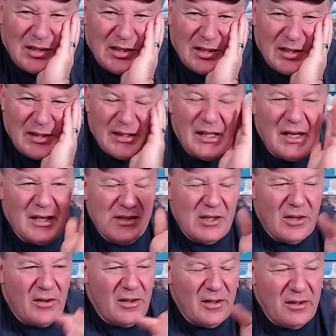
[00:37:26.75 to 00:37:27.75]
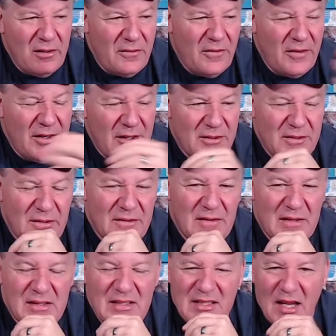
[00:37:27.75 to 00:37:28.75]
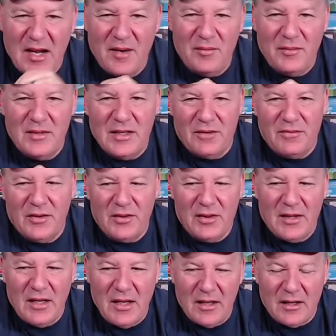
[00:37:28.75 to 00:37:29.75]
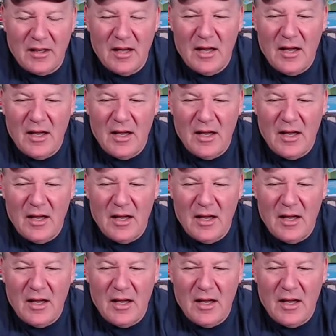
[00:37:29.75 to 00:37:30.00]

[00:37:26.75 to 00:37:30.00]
And then I saw other videos of the same different thing.